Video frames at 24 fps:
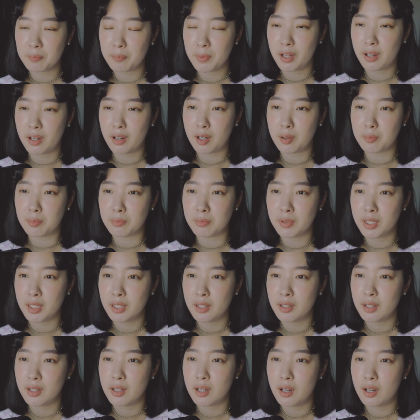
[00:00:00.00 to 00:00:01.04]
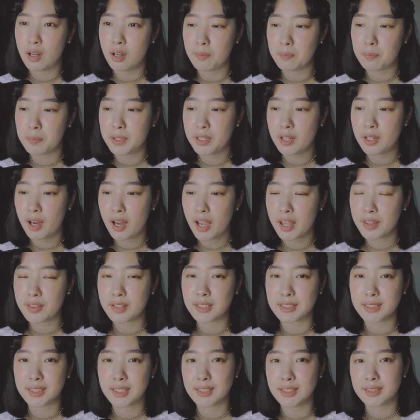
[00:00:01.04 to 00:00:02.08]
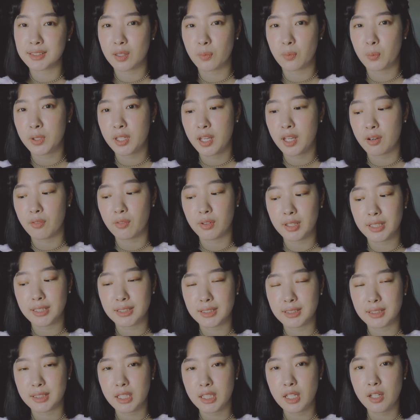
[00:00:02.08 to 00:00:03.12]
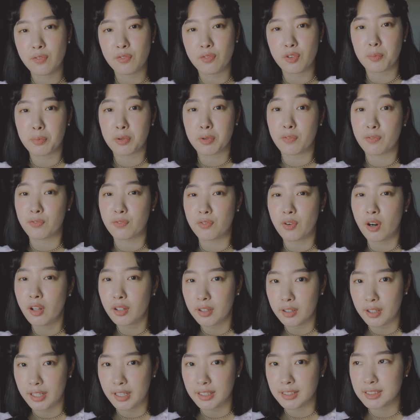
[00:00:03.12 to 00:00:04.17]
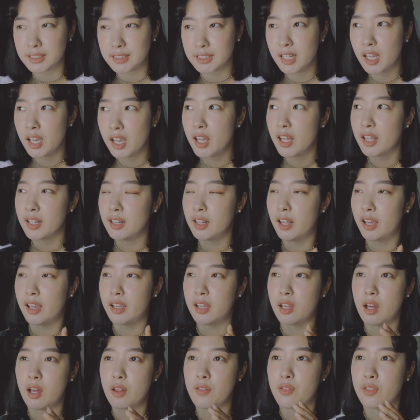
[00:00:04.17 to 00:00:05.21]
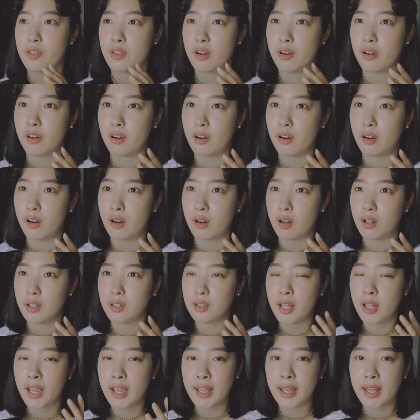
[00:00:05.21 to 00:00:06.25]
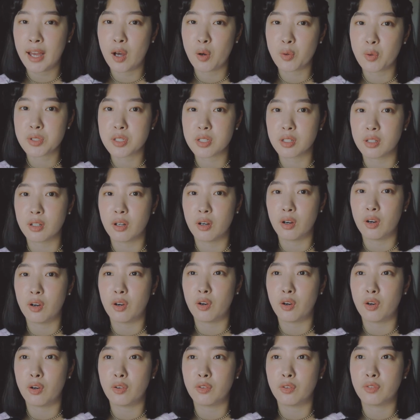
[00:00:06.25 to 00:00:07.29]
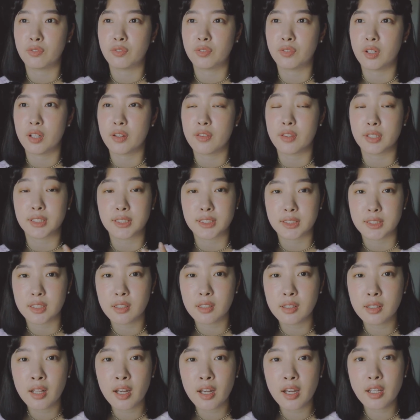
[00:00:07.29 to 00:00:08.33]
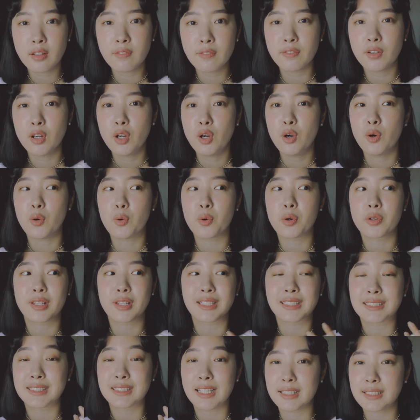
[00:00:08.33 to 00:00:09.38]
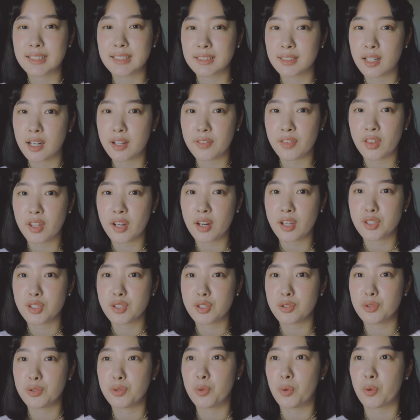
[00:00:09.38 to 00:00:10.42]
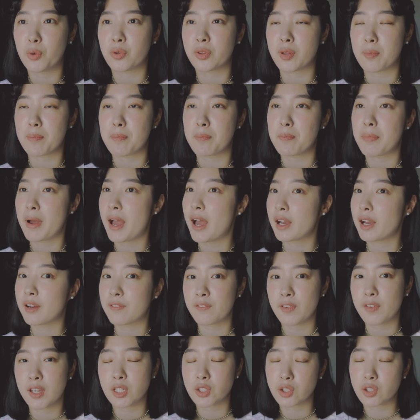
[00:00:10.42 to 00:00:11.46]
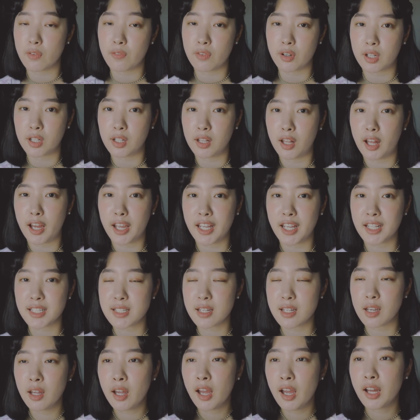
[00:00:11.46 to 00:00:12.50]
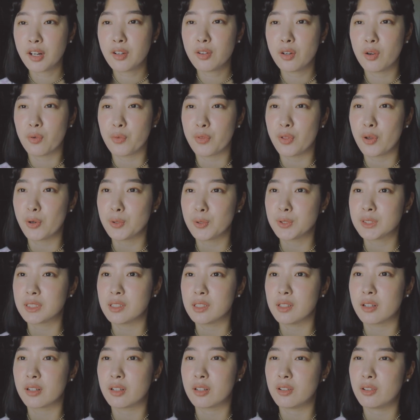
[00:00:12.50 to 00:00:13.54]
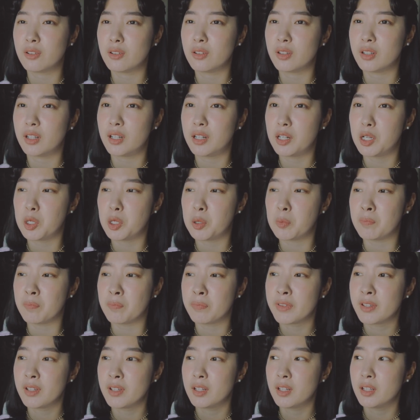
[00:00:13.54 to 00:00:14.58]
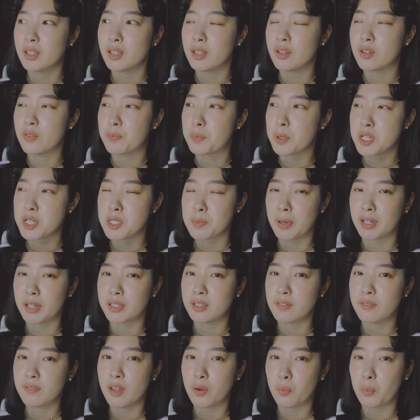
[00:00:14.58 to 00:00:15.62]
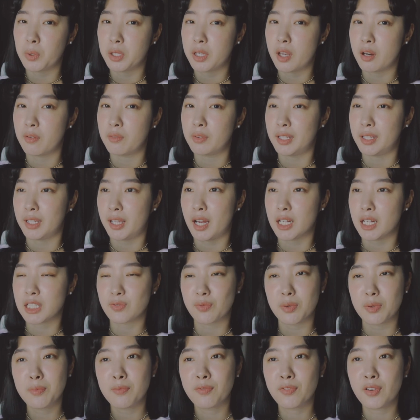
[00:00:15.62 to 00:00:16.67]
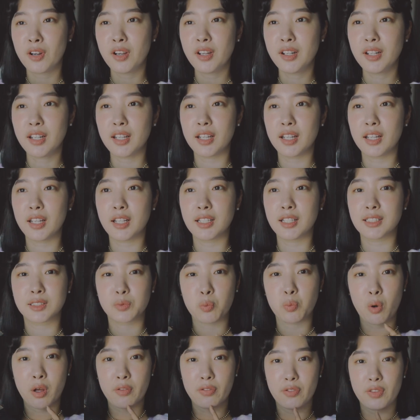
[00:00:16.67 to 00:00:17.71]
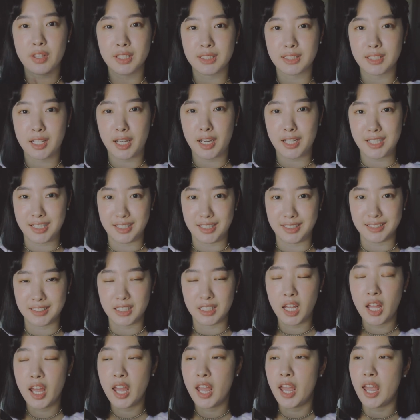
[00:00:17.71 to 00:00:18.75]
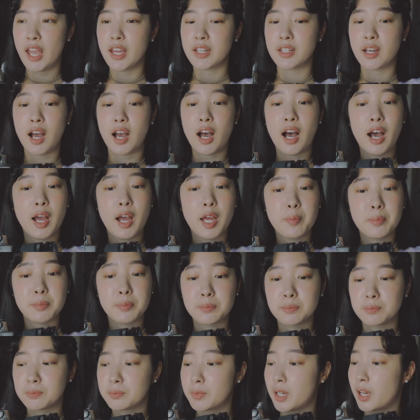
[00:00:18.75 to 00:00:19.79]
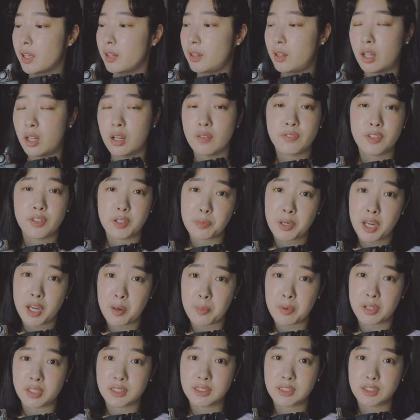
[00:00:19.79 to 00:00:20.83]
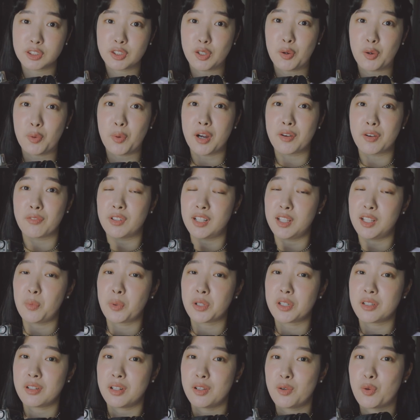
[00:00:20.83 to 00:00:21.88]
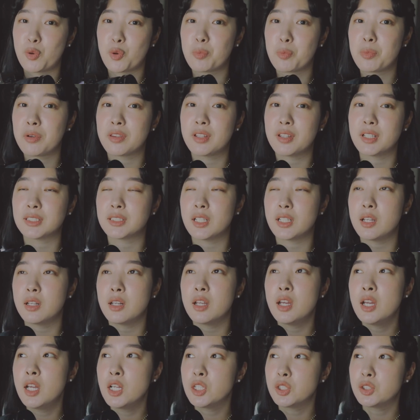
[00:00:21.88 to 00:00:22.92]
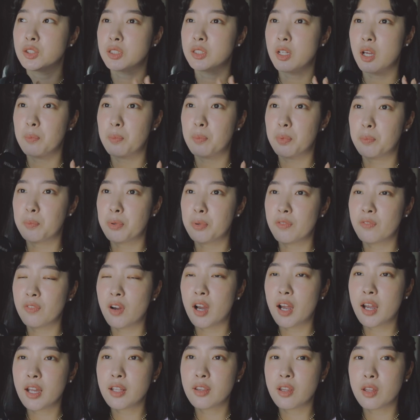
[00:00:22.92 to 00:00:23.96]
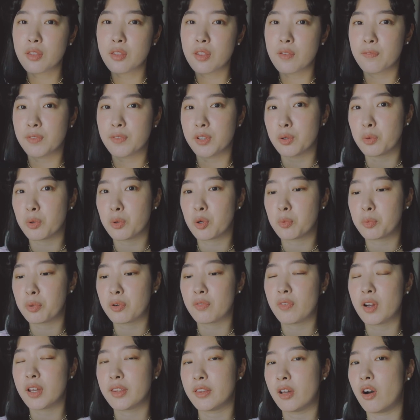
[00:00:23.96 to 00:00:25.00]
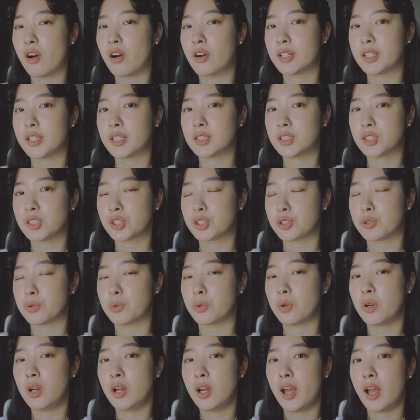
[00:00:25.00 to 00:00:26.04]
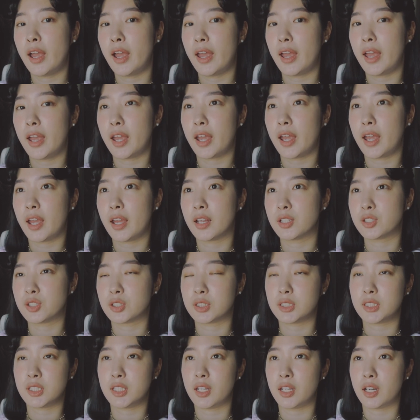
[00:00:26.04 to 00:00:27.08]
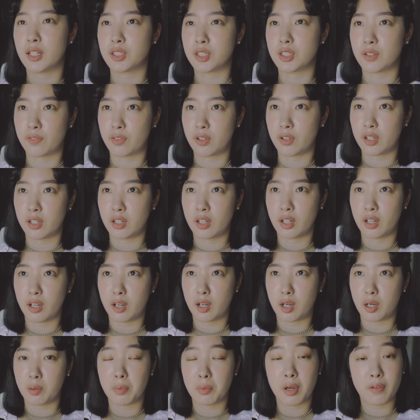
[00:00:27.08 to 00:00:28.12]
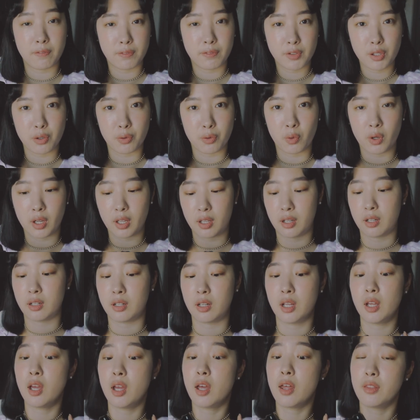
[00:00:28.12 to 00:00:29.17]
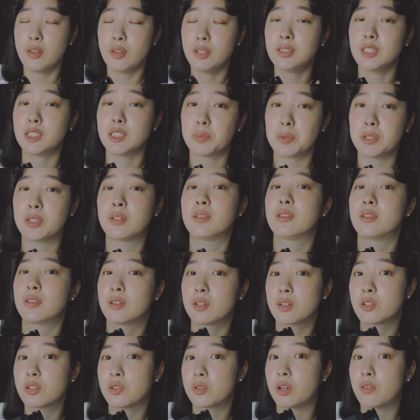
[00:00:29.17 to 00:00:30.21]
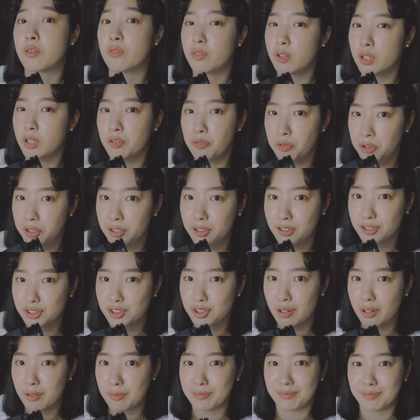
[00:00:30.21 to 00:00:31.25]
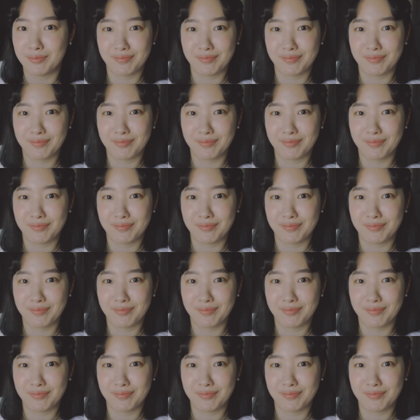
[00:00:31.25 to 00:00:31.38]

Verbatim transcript: um, behind the scenes that we can't really see from the front lens, like the layout of the still life or the set design that I do or the back face of a client. I don't know, those little um, the perspective that we can't really catch from front is what this guy does. And I'm, I love film cameras, so I really wanted to incorporate this and just provide the viewer, provide the audience to a, to see a different um, a view. And this has been doing a really, really good job.